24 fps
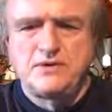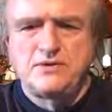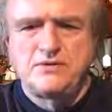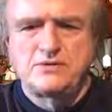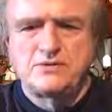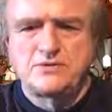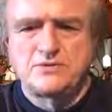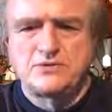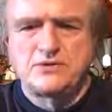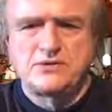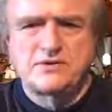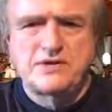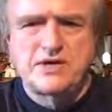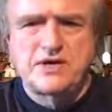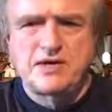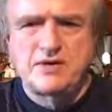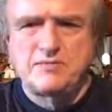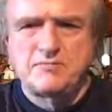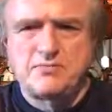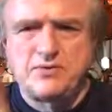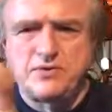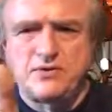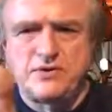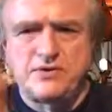so you
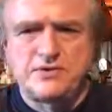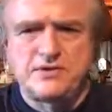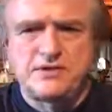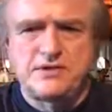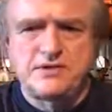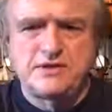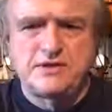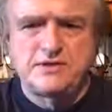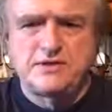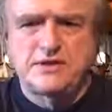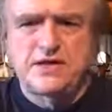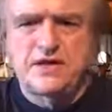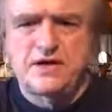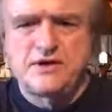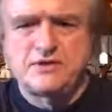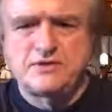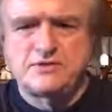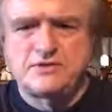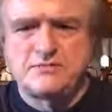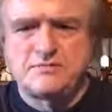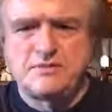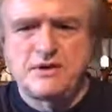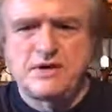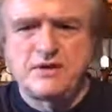can pull it in and
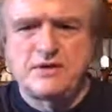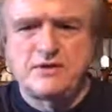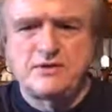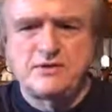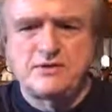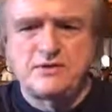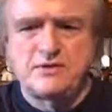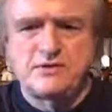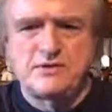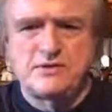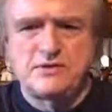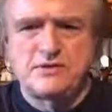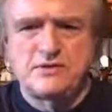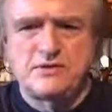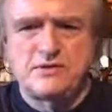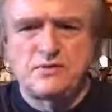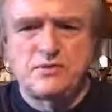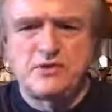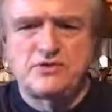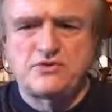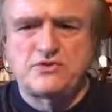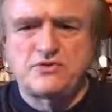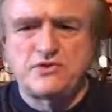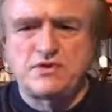out depending on the
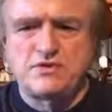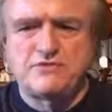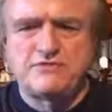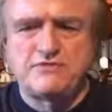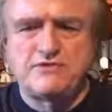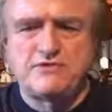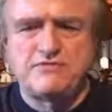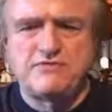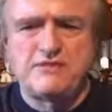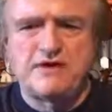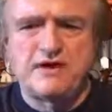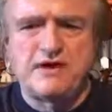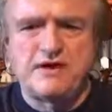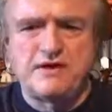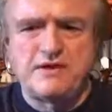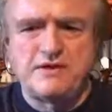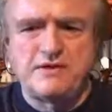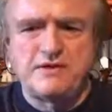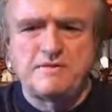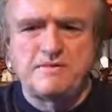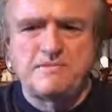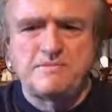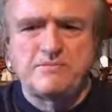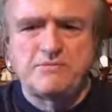width of the
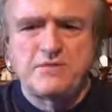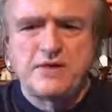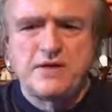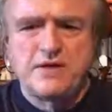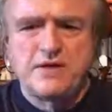violin,